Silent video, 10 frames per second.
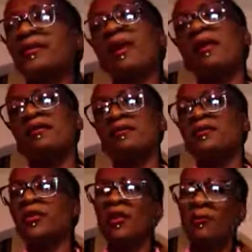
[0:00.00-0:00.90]
that,
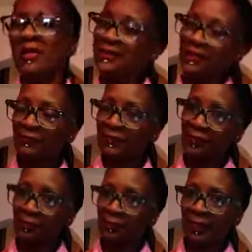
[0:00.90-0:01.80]
you know, my stuff is a
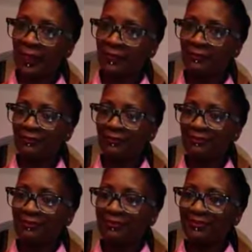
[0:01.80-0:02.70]
little bit
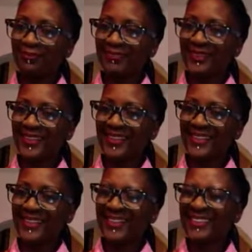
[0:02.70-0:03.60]

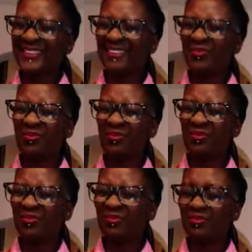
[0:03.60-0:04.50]
um,
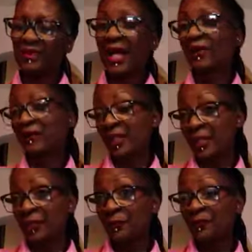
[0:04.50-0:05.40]
out
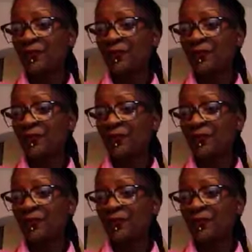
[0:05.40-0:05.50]
there.